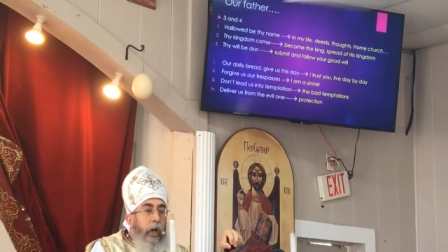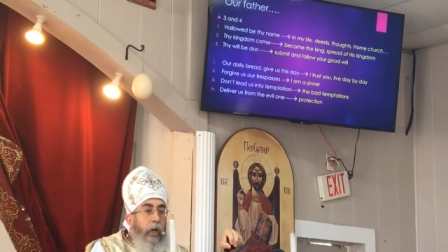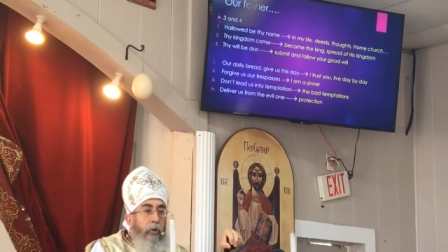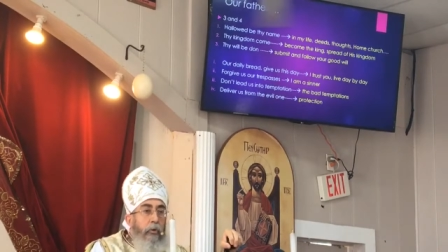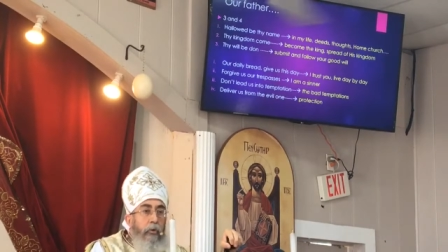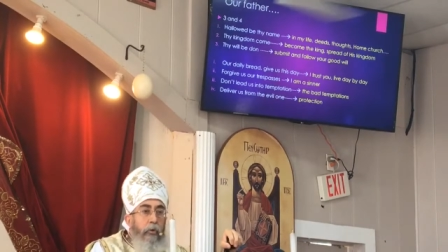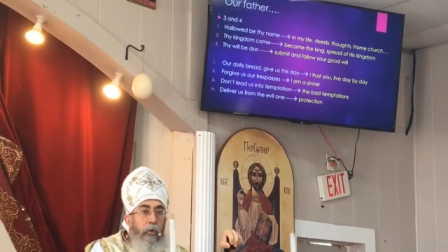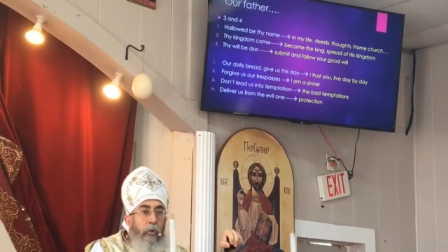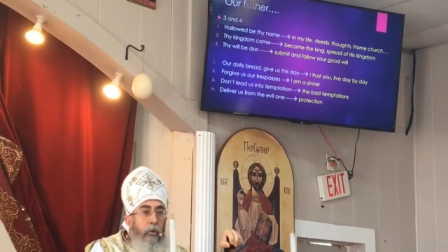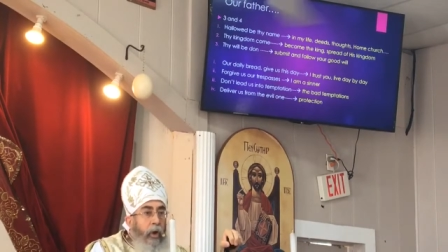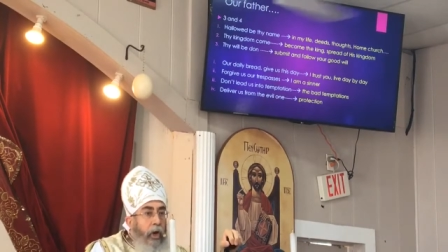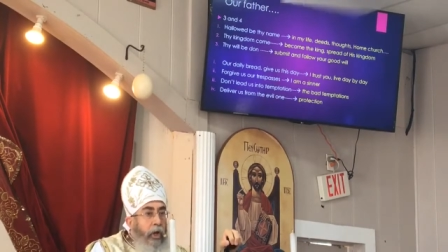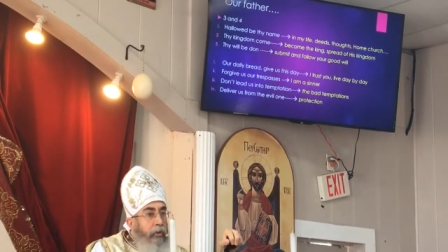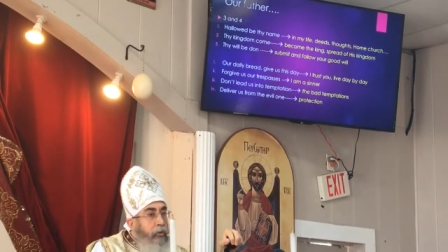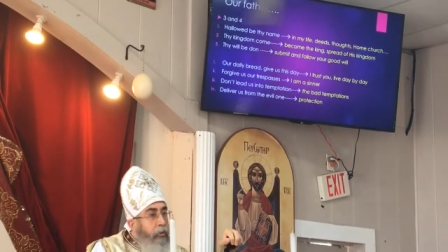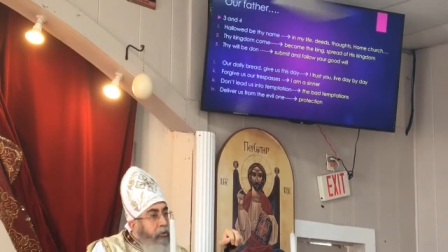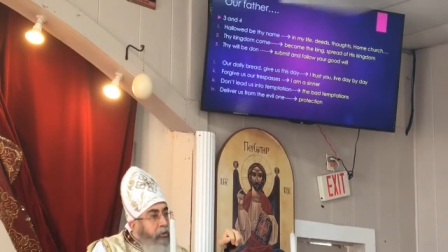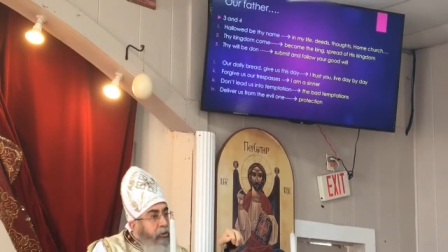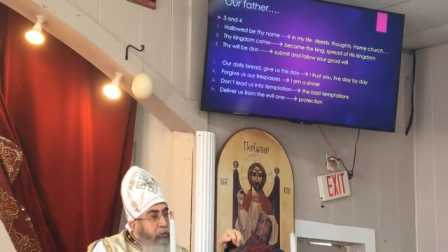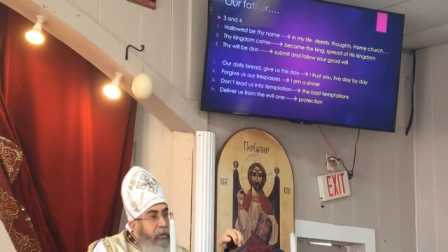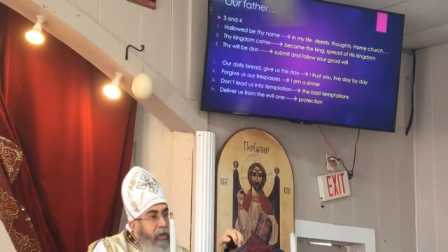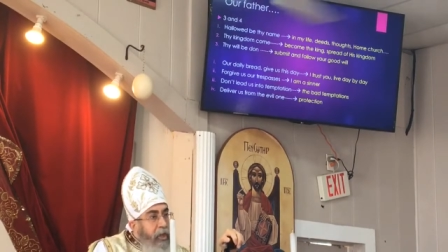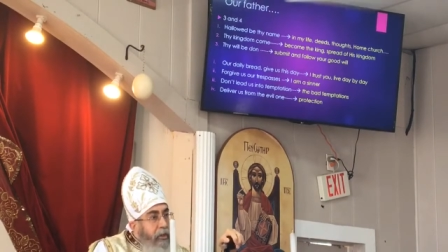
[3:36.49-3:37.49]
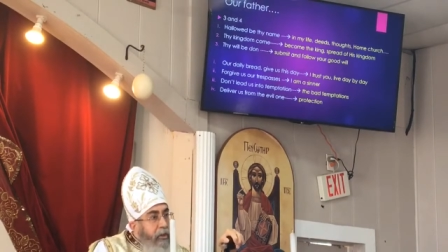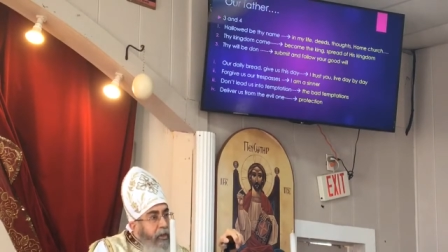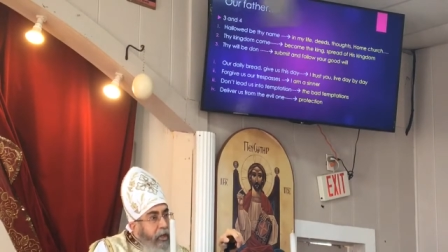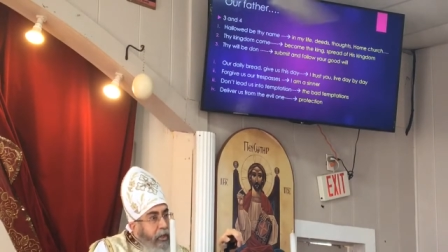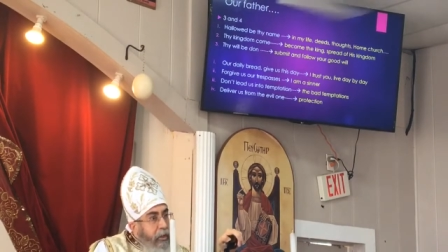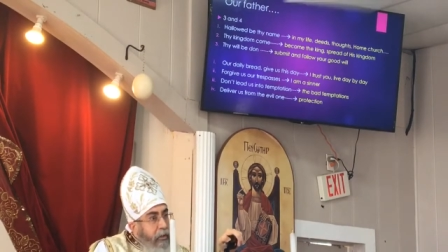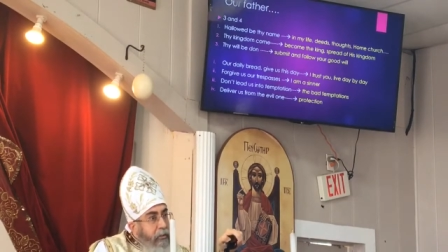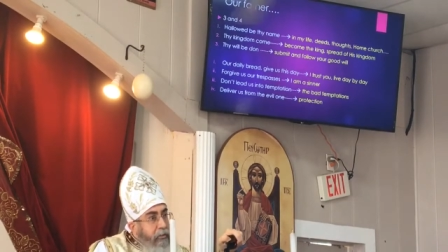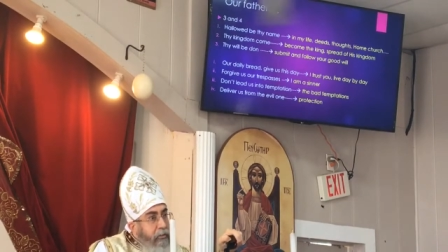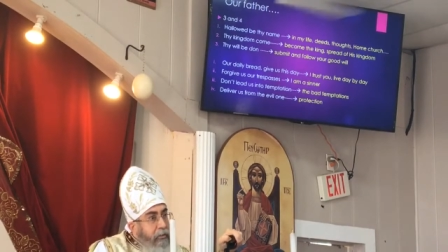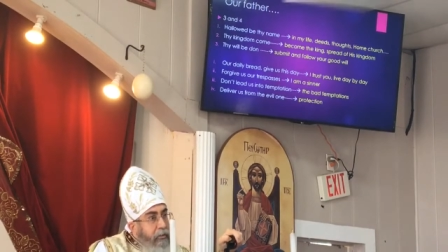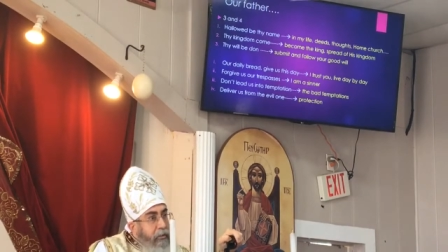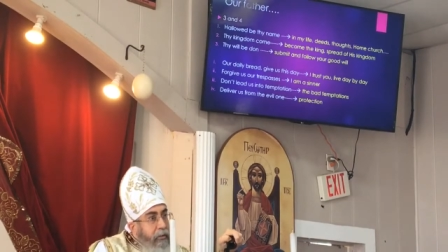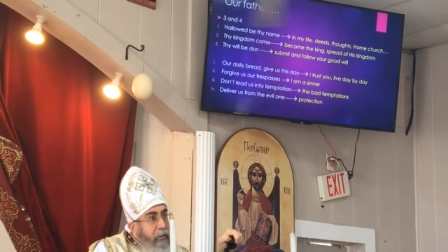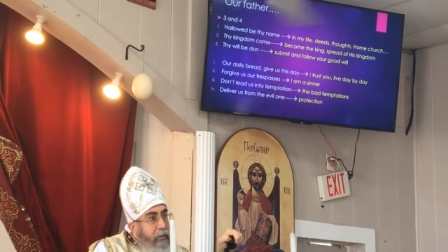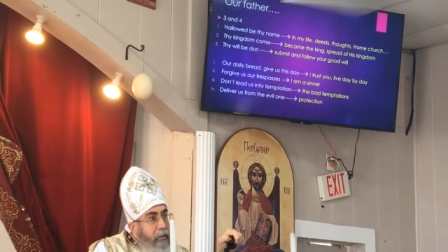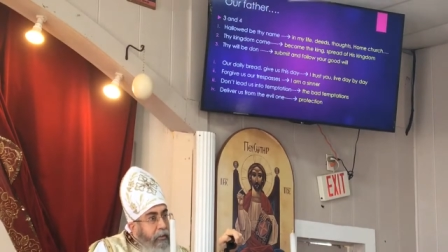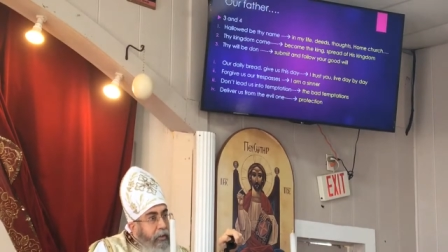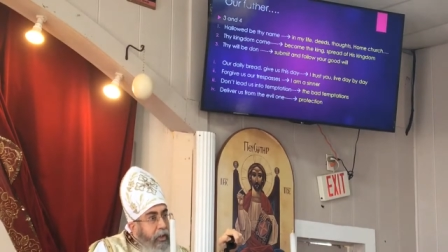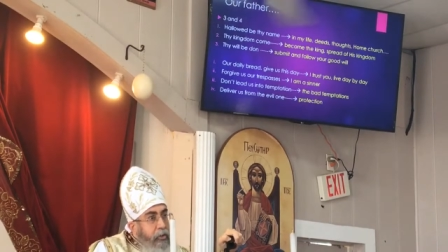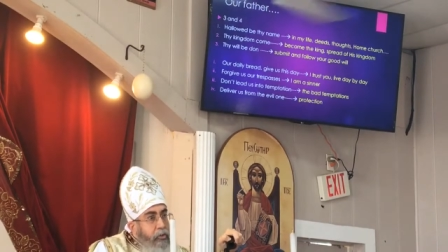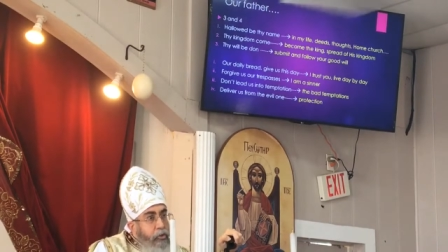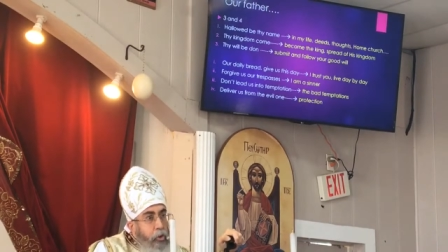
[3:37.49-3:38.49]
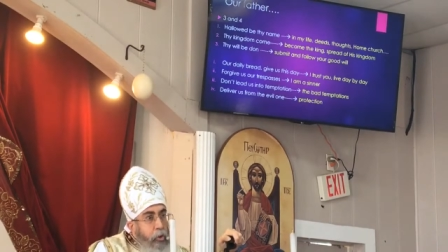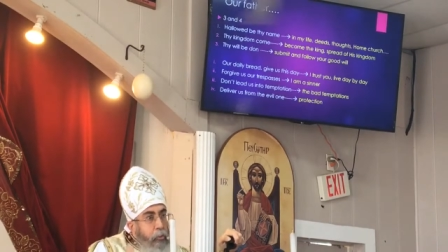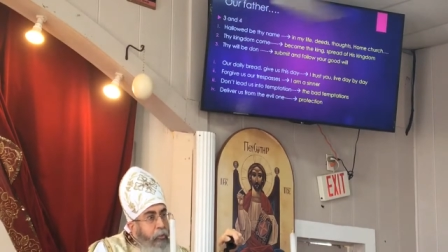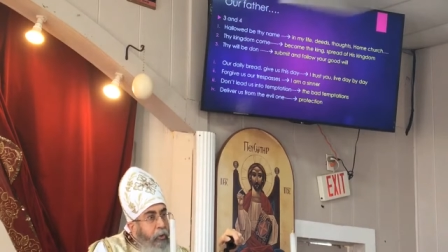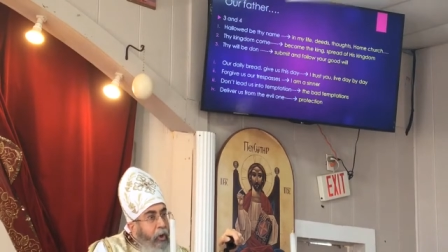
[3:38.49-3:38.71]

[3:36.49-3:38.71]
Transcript: I don't know. I don't mean that, that you